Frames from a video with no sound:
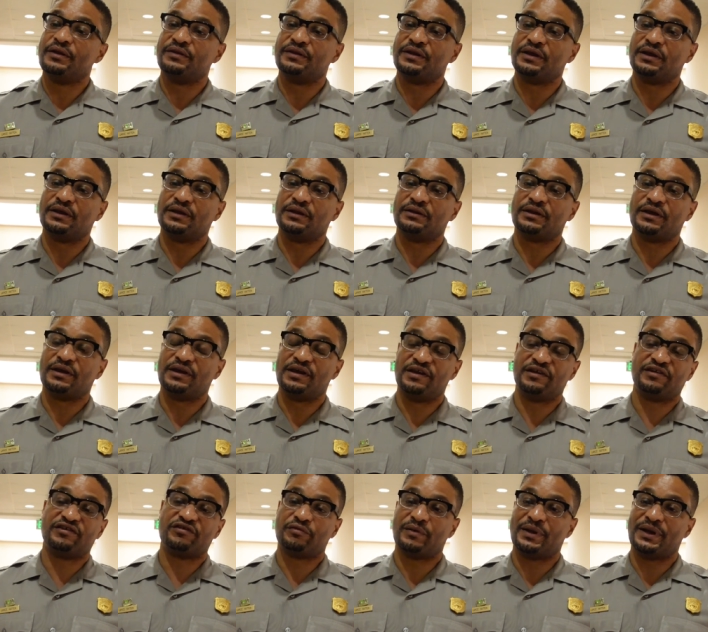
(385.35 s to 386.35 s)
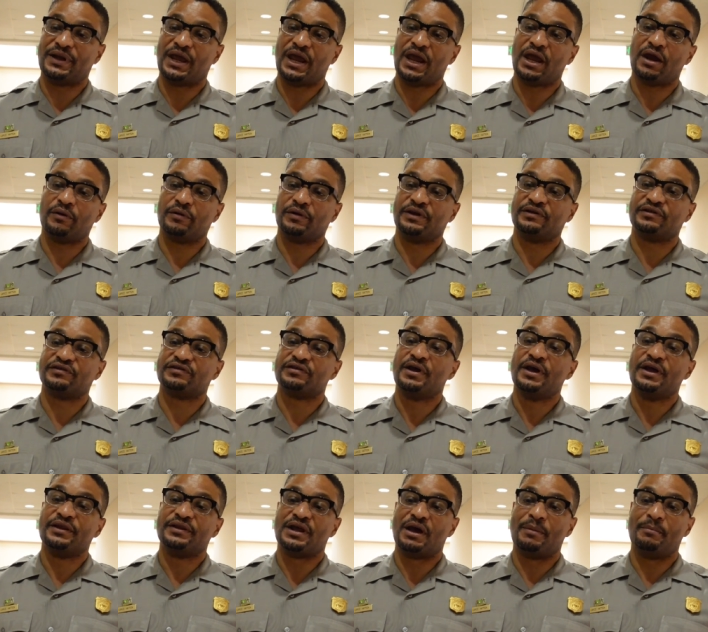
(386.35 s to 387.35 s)
the history and heritage
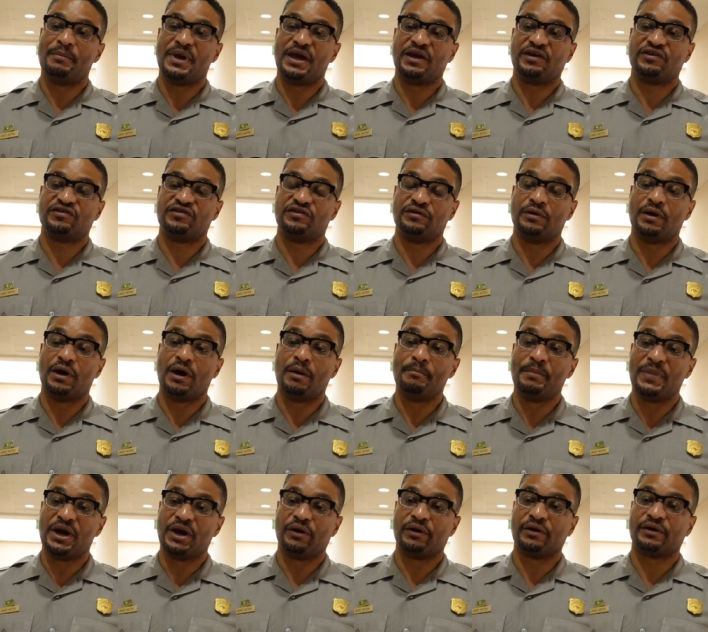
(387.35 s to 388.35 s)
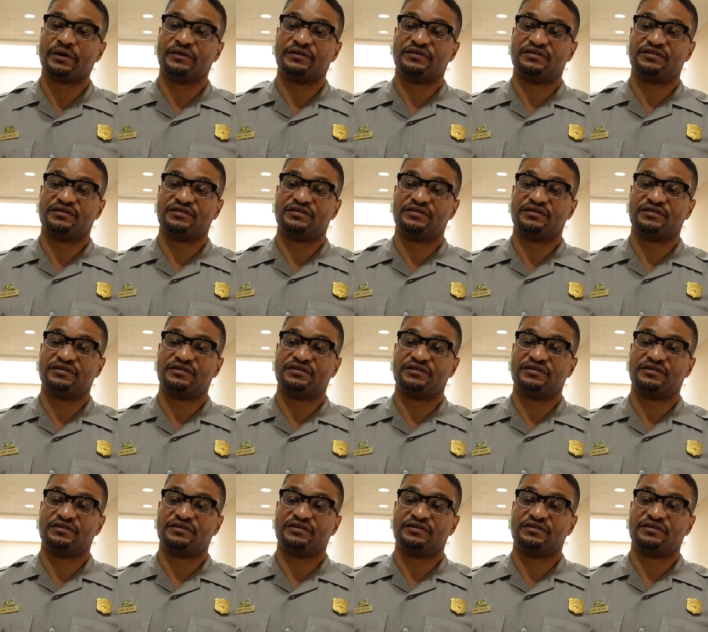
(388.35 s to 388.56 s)
that makes America